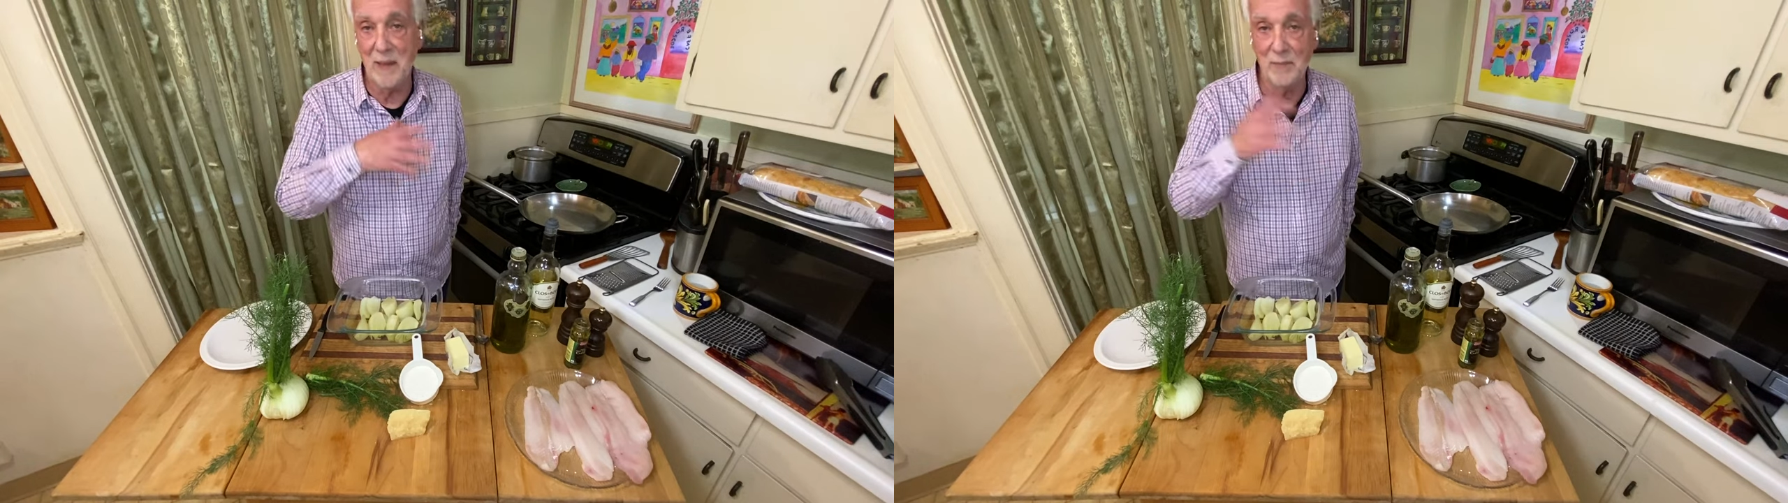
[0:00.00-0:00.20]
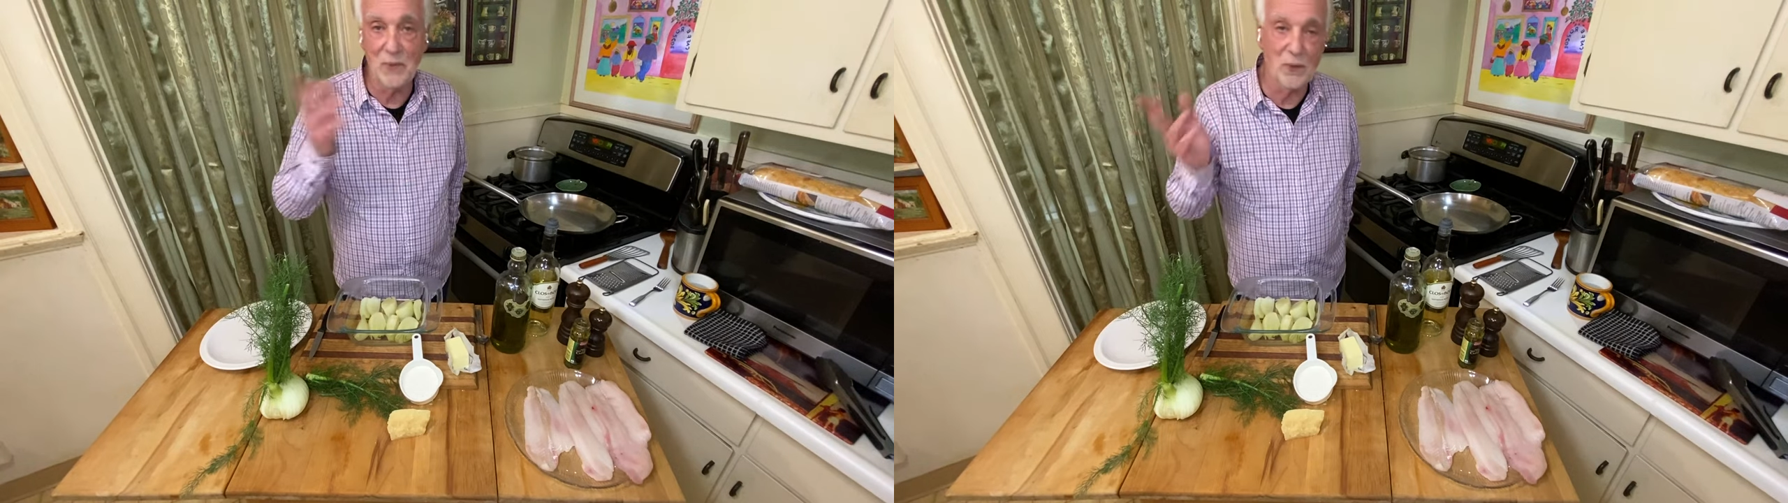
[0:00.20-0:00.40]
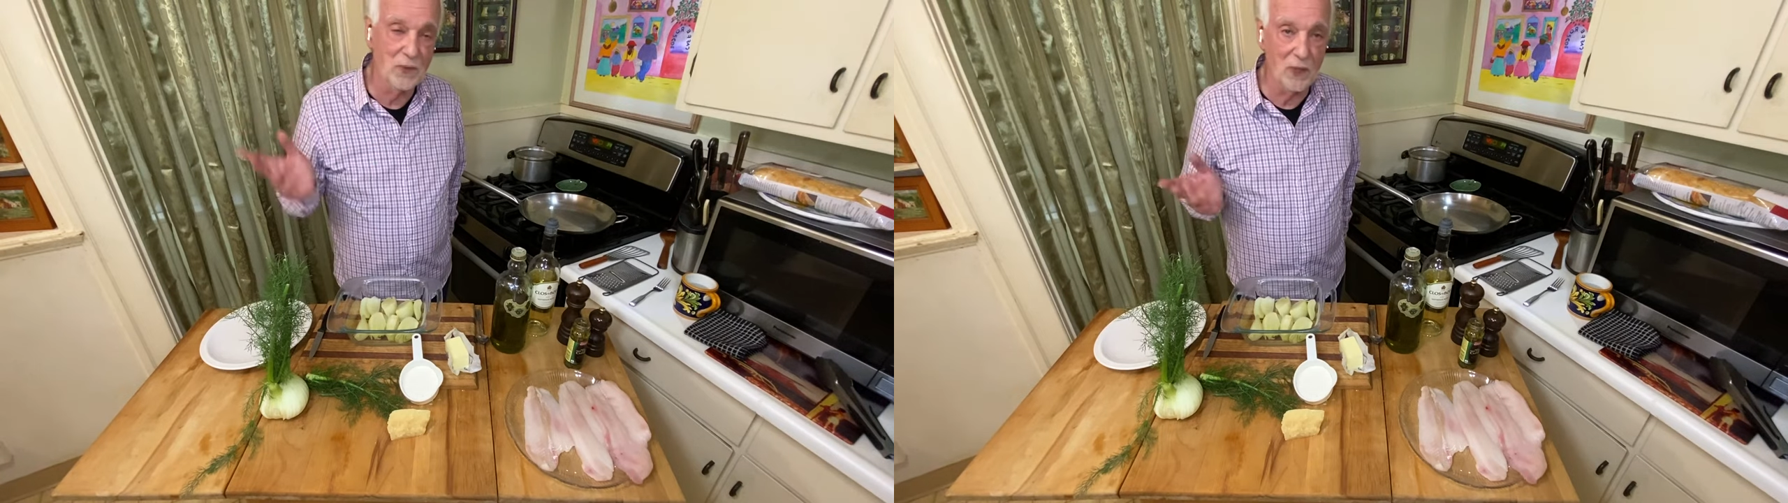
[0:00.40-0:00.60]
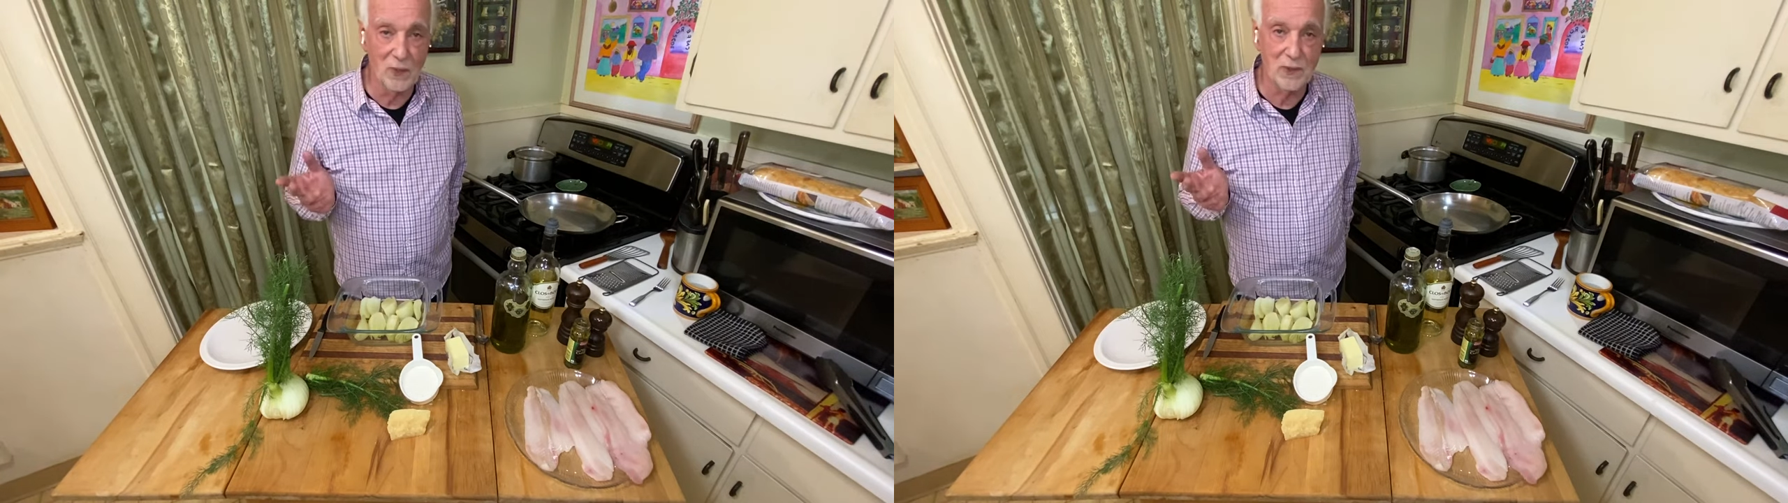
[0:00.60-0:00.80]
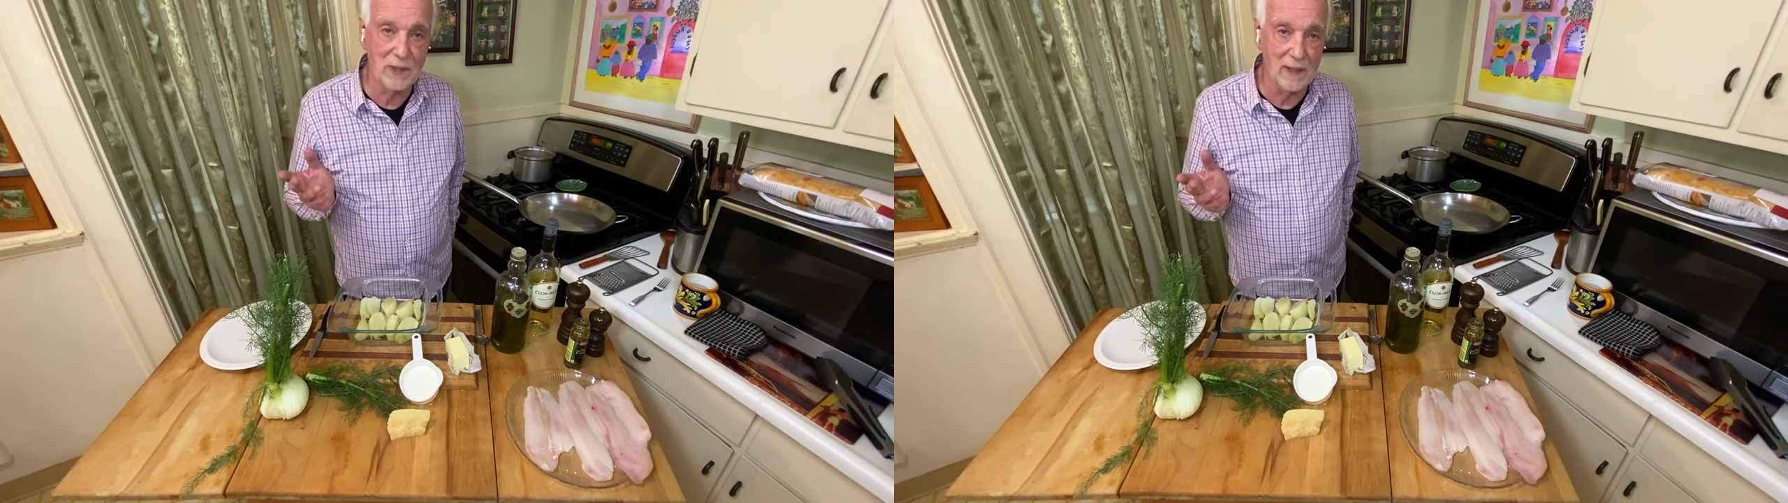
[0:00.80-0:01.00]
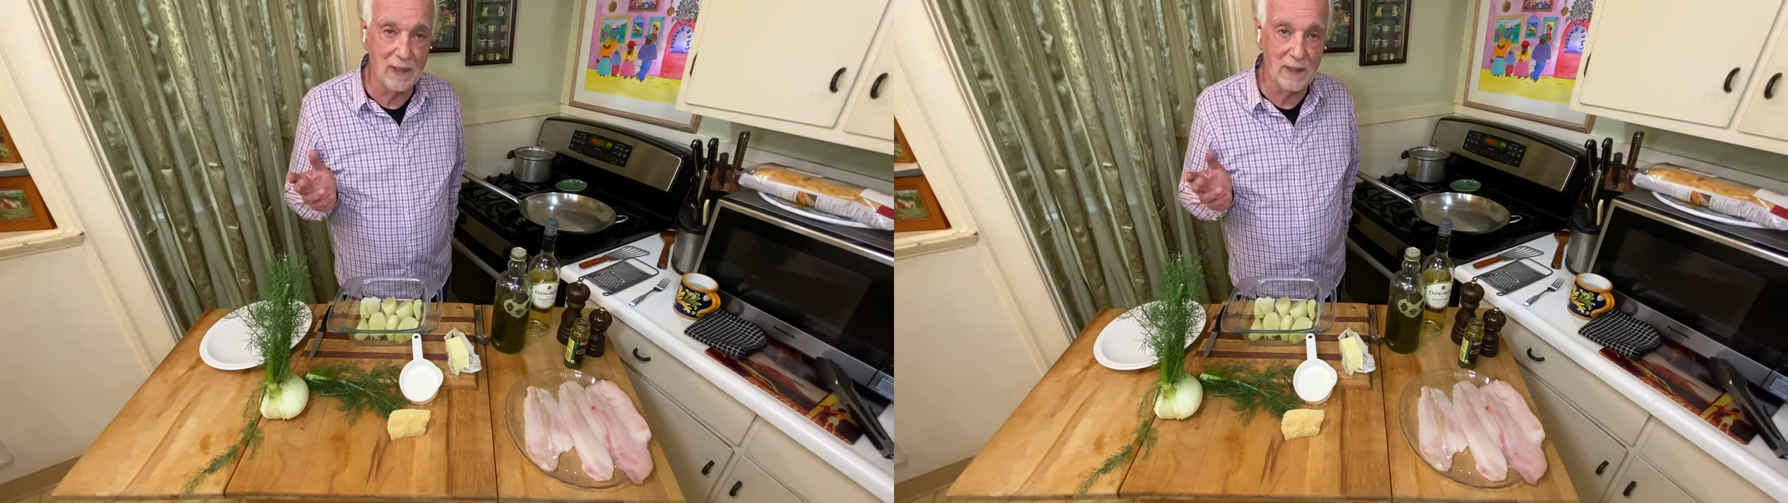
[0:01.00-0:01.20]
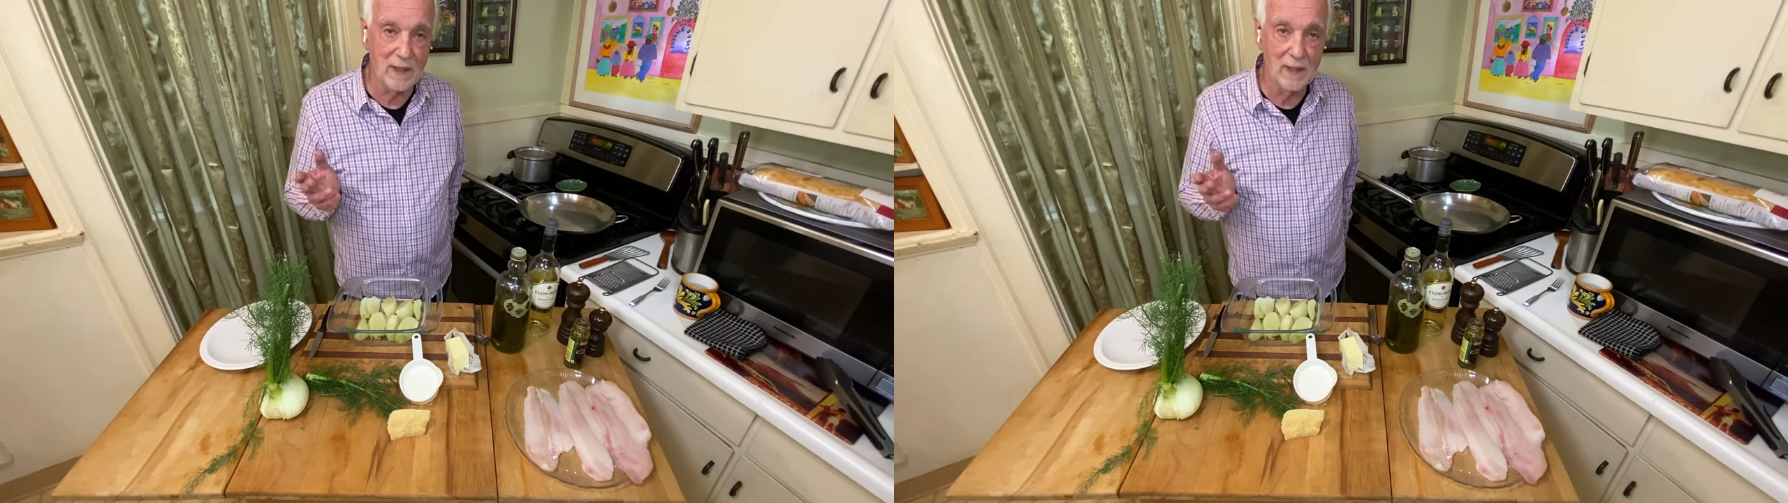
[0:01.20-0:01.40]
I'm doing the whole thing.